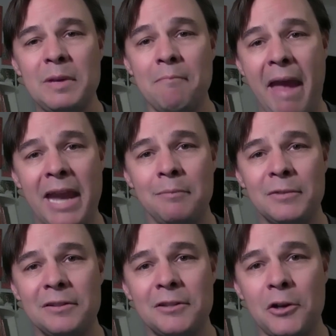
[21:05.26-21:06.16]
be
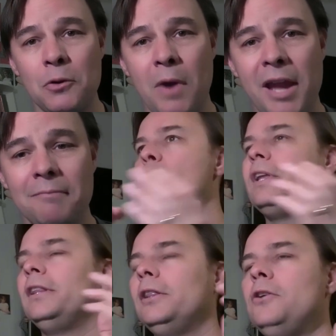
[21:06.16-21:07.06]
maimed in such a way.
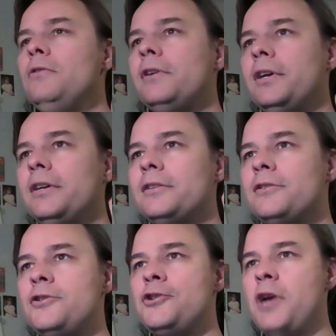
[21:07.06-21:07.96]
When Luke
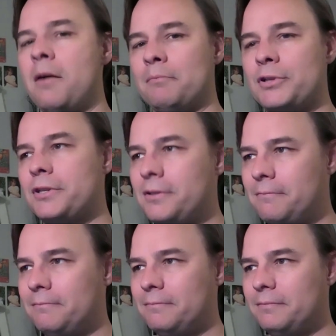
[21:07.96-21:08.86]
jumps,
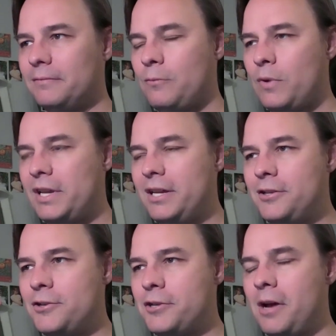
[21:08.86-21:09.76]
when he
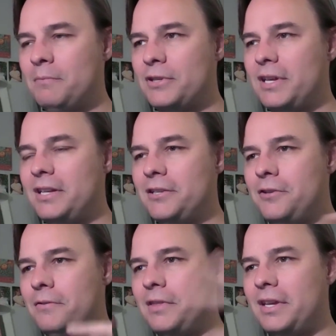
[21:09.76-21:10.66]
jumps
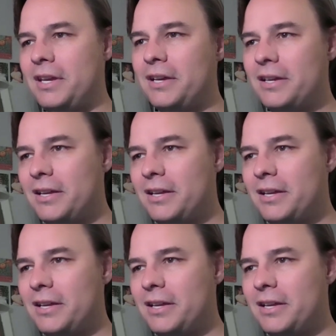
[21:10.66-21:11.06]
into the